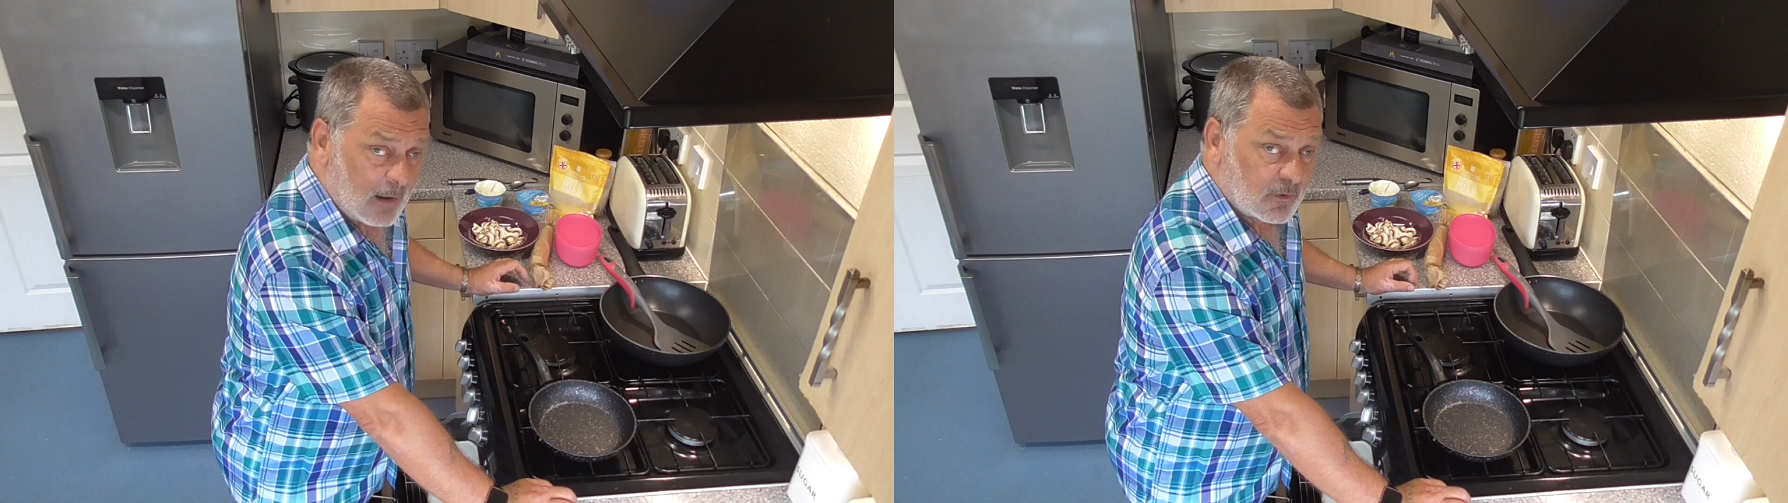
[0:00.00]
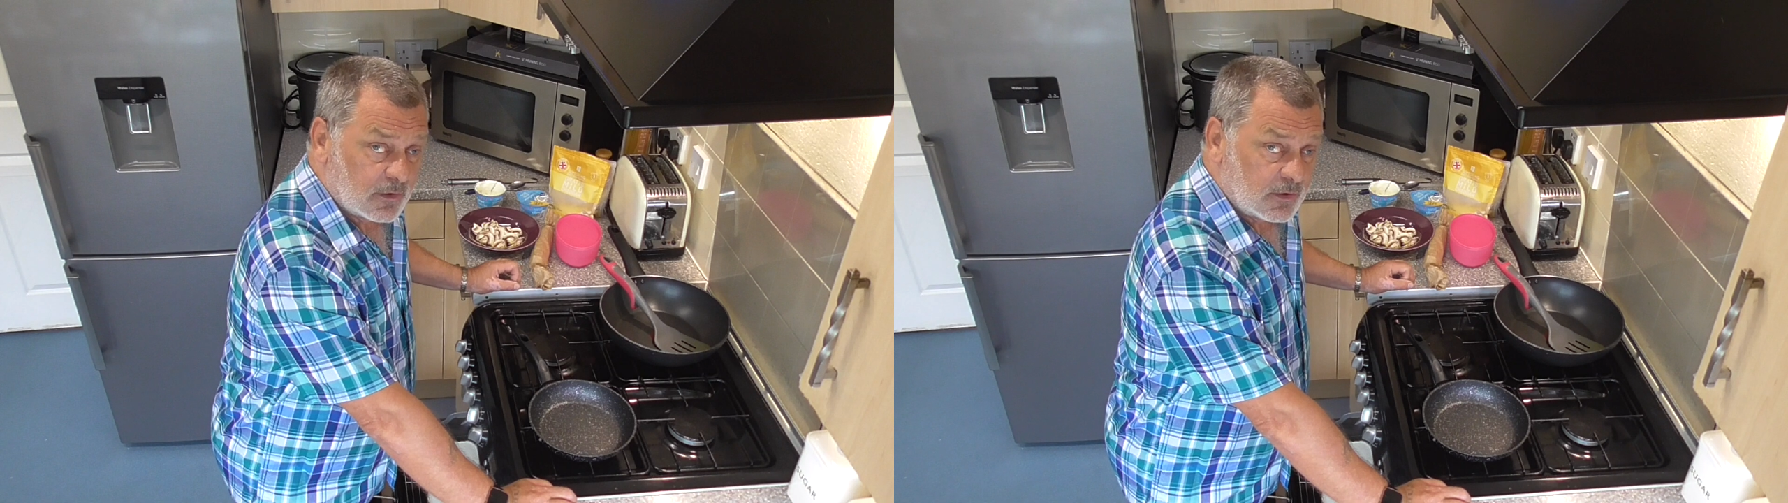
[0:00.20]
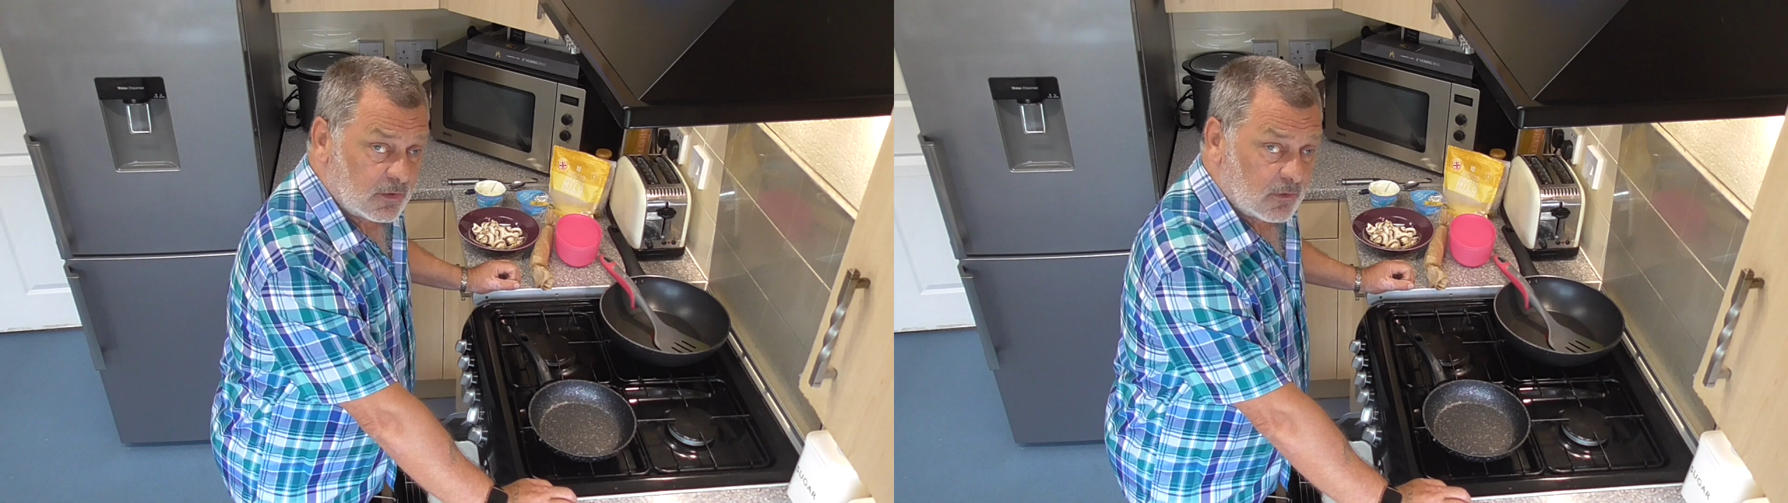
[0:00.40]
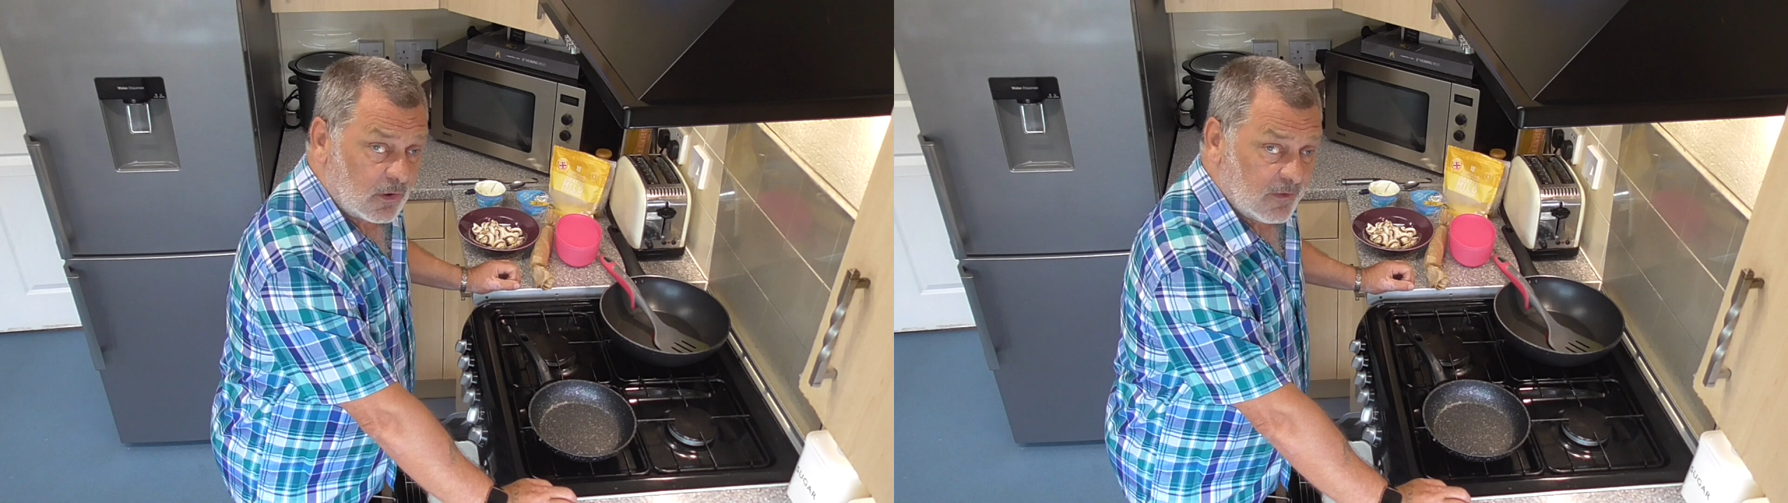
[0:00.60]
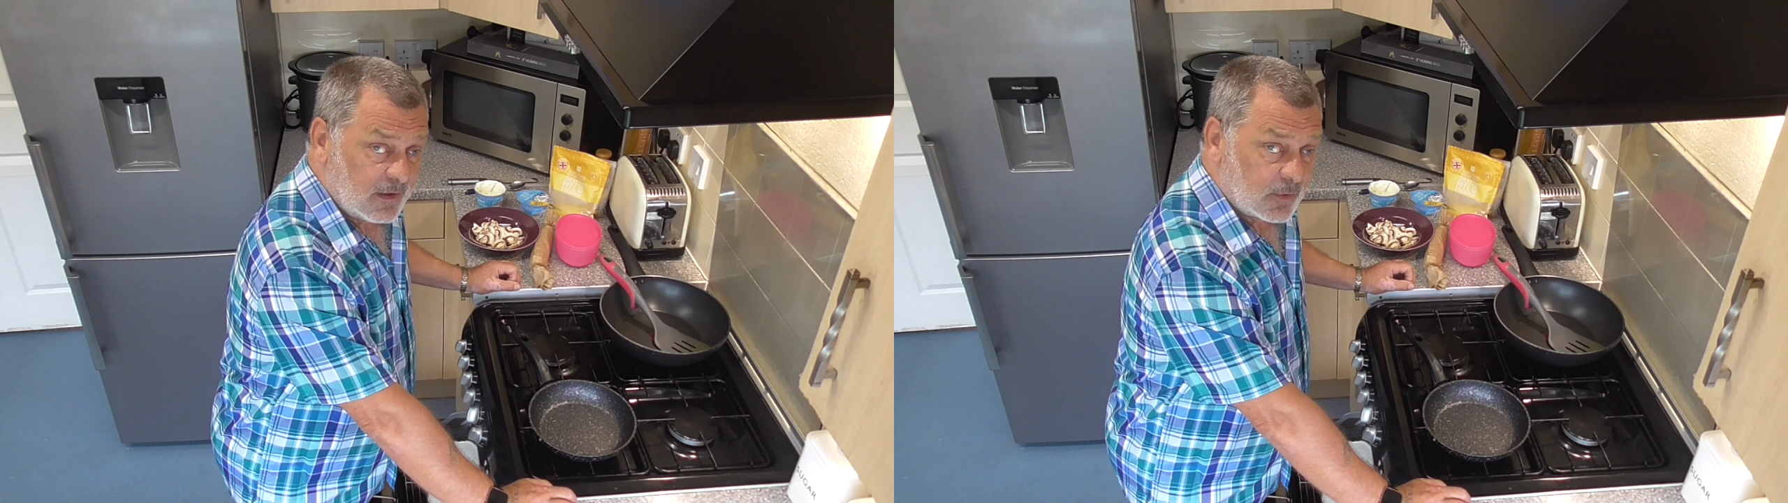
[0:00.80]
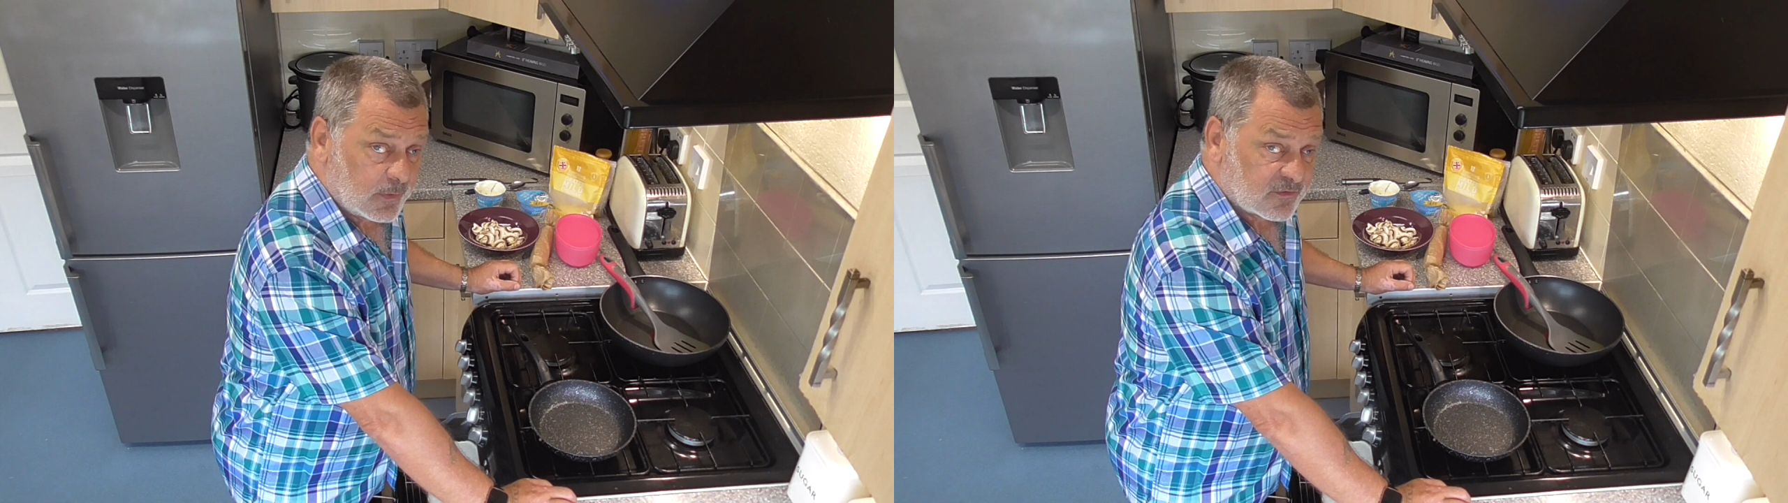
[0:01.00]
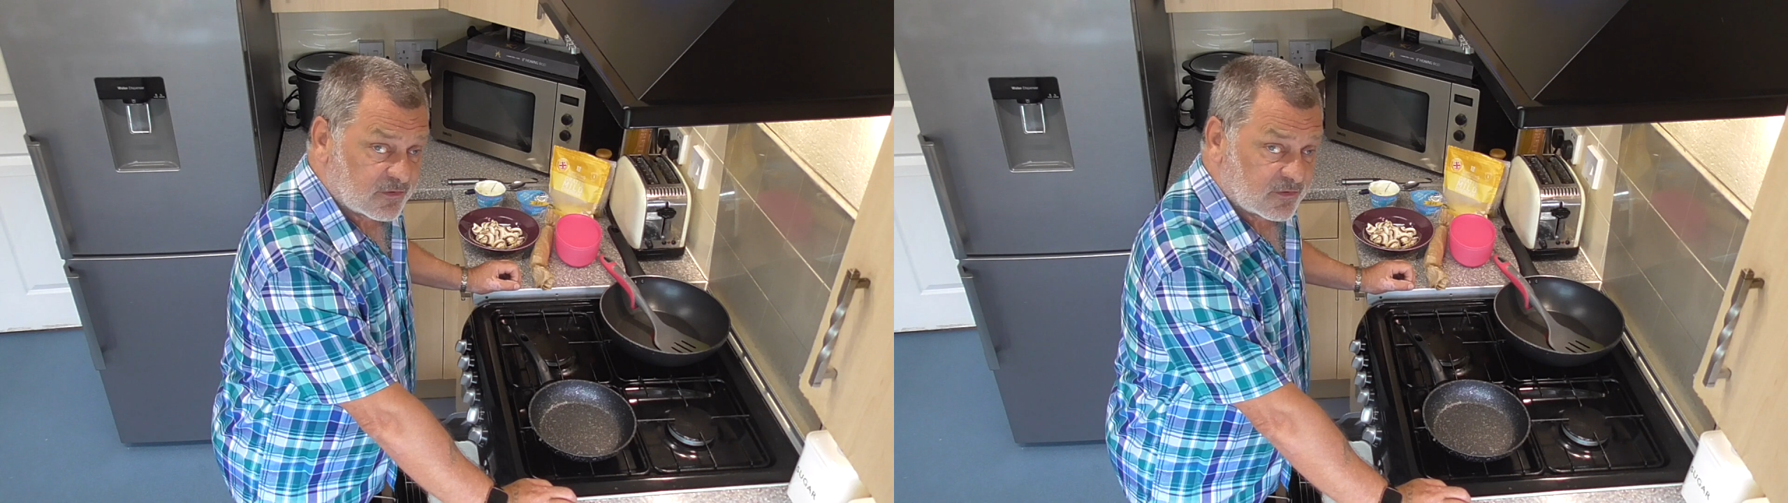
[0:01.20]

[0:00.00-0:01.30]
I'm going to do a really quick